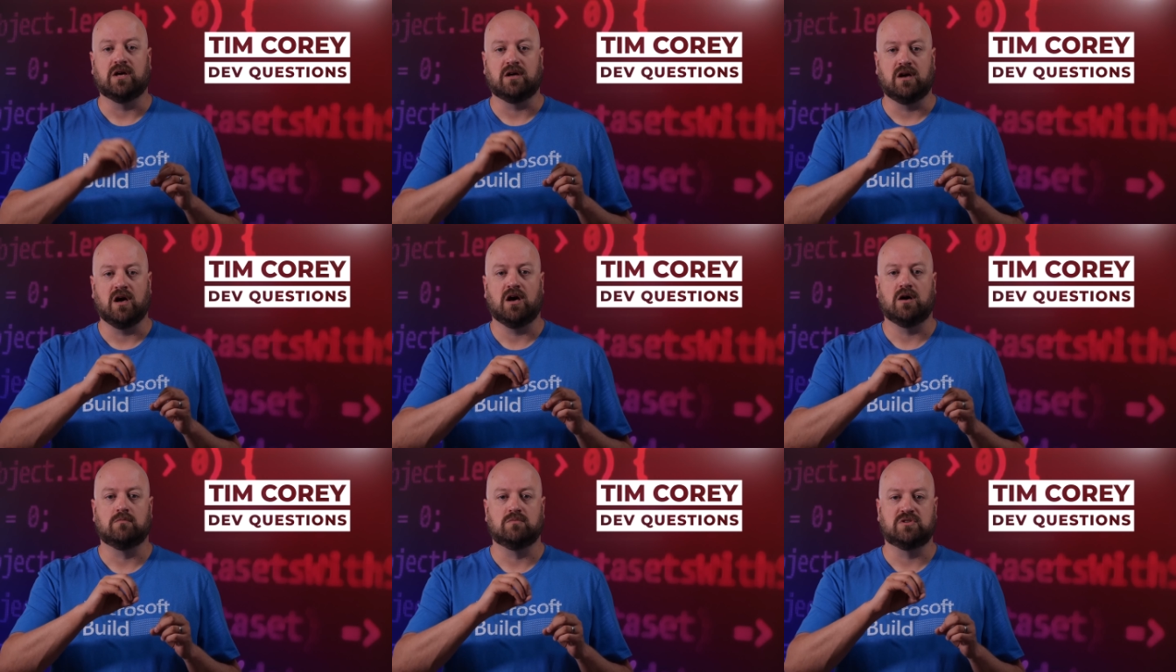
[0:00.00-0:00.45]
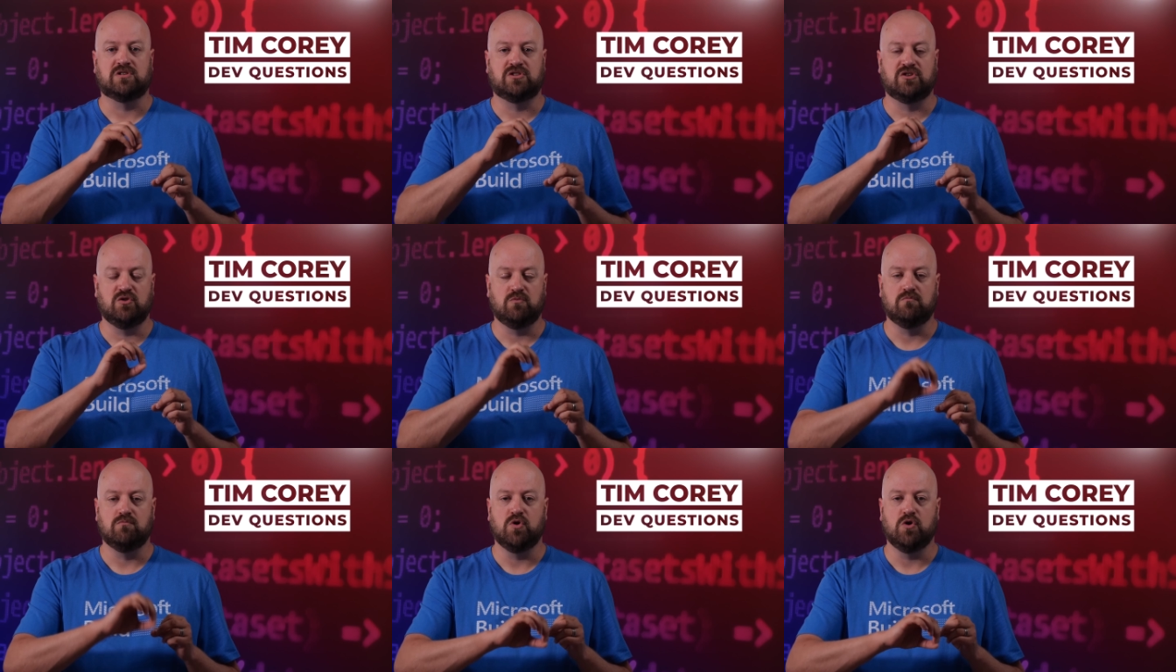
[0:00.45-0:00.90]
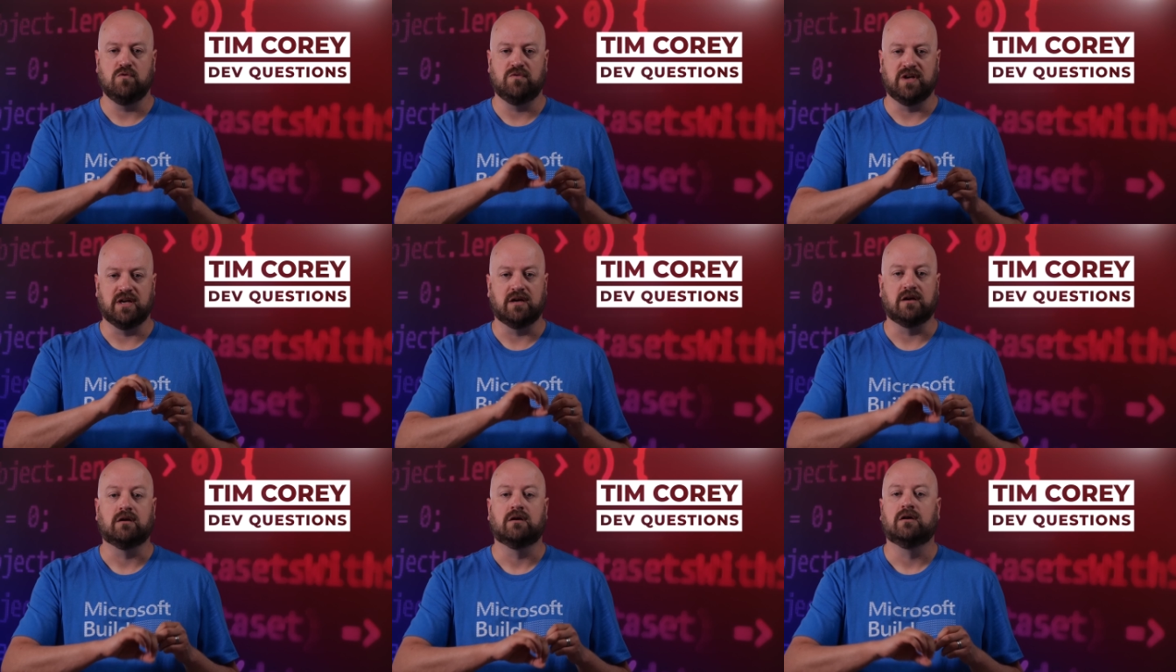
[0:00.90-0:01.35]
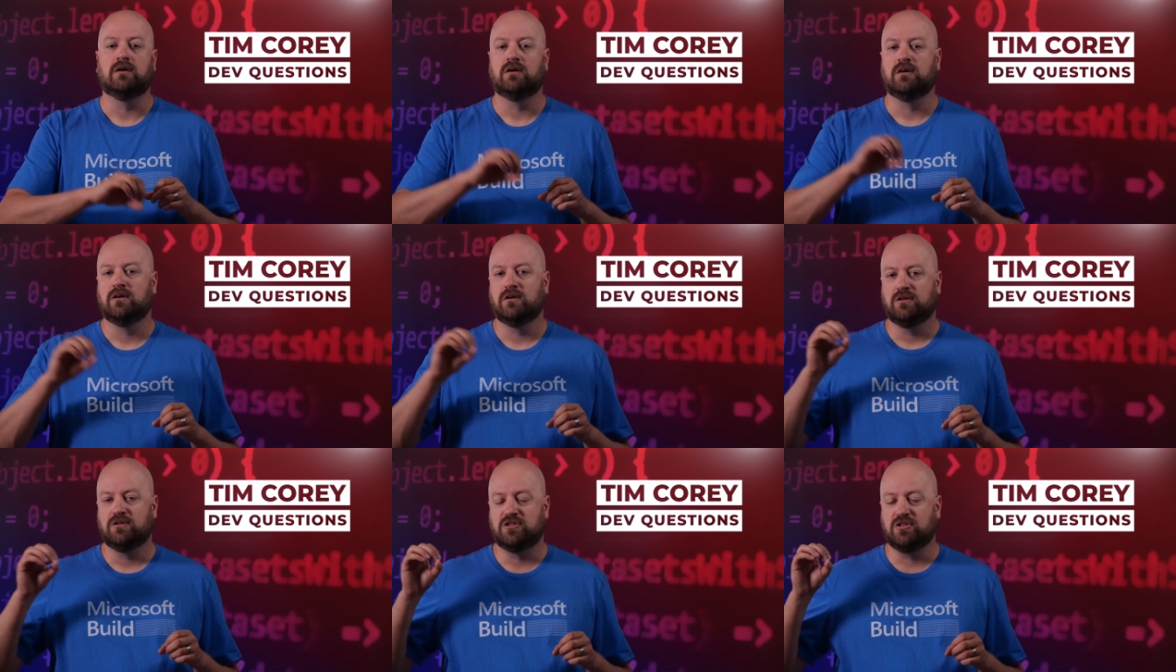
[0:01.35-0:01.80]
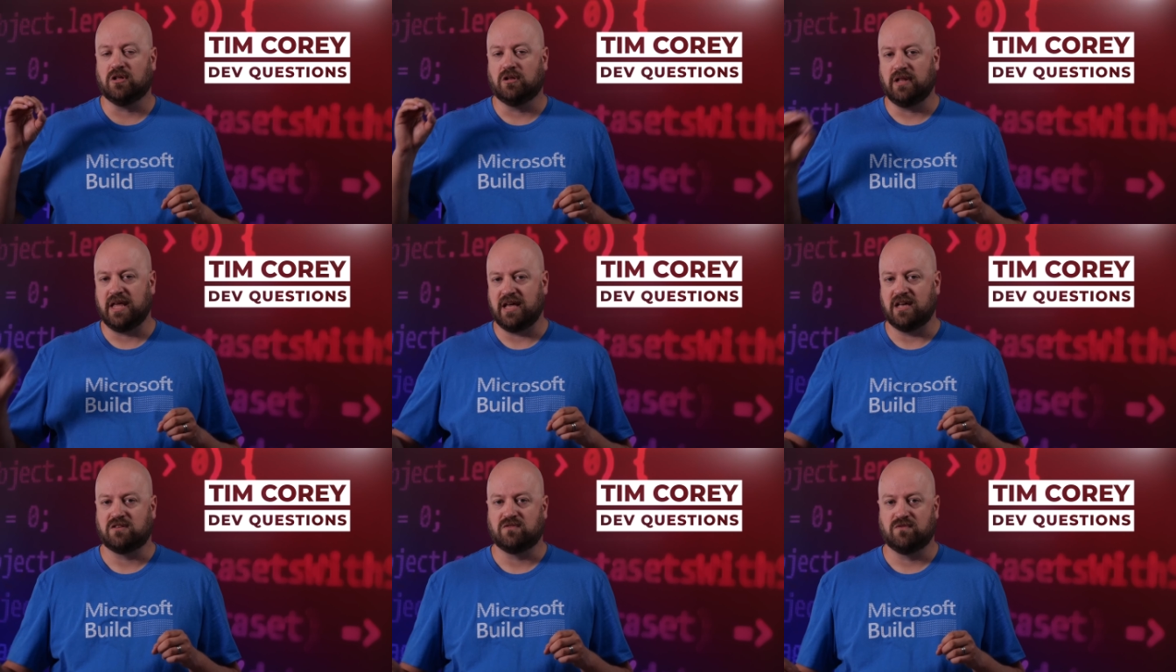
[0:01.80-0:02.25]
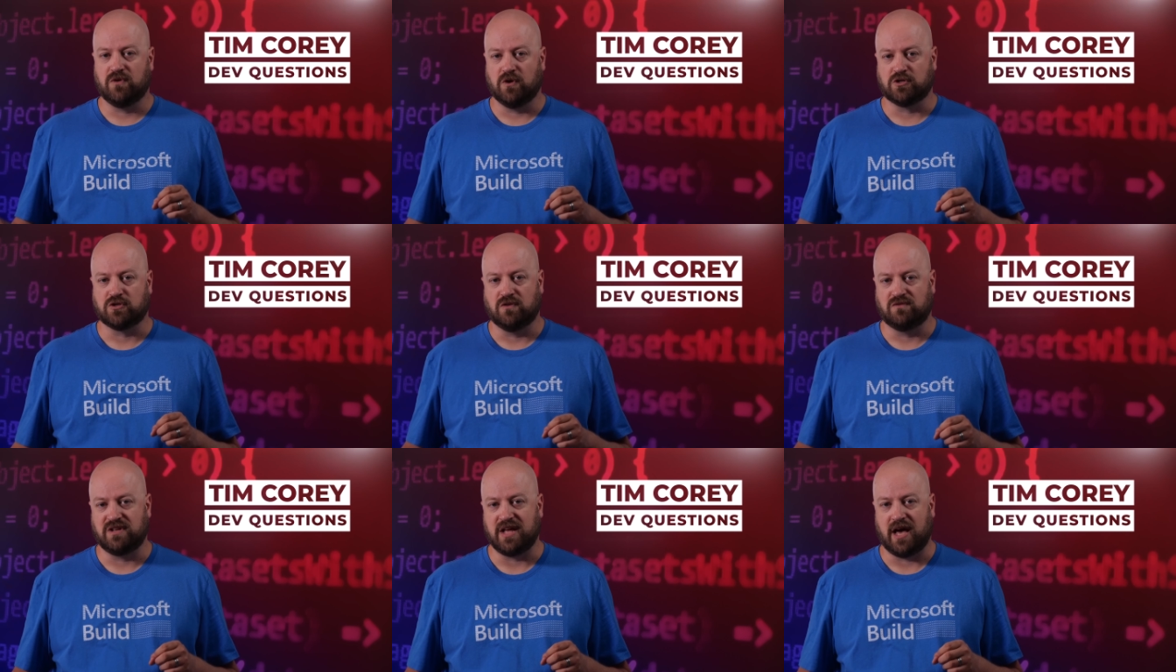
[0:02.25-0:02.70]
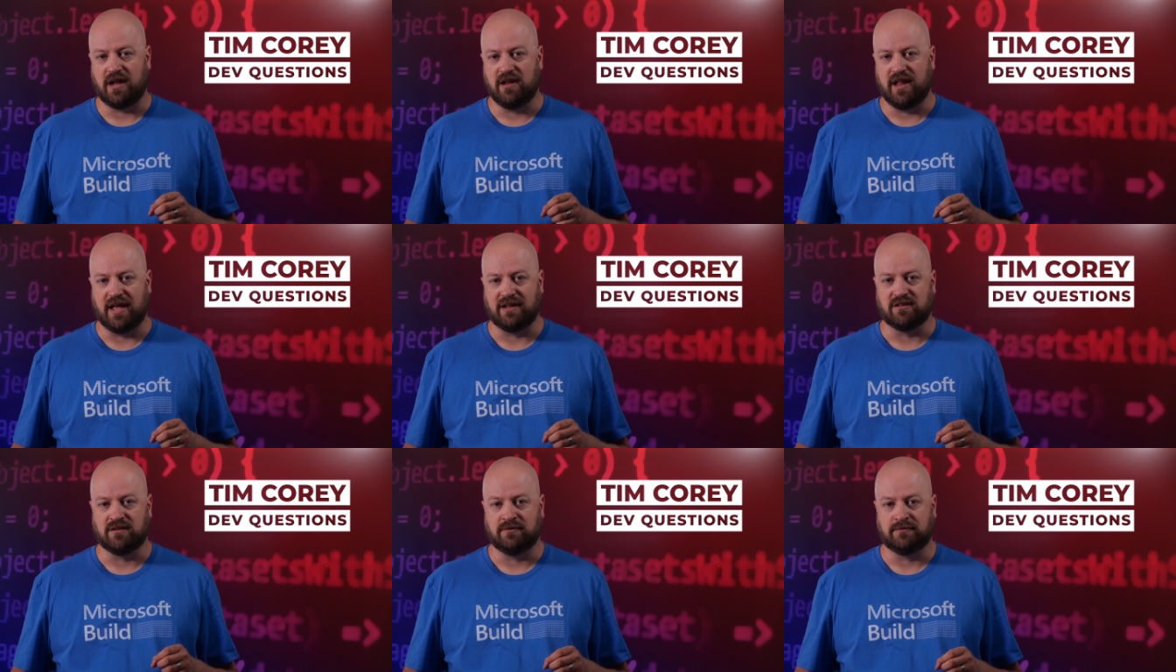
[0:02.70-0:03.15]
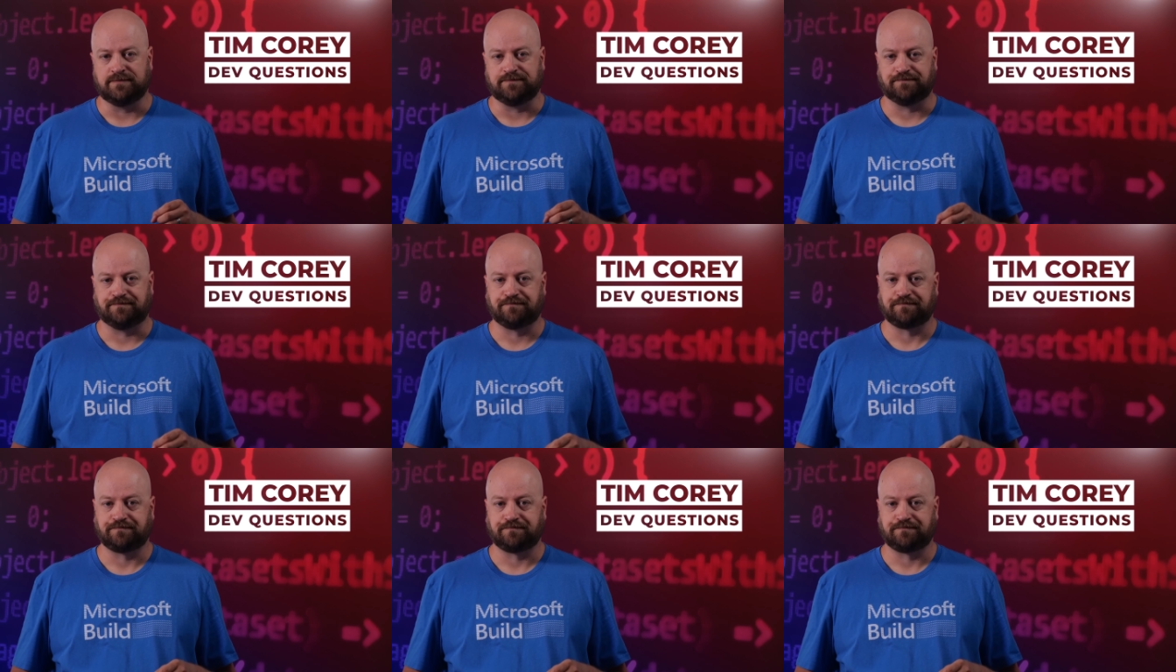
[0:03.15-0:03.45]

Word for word: when it comes to moving to the latest version of .NET.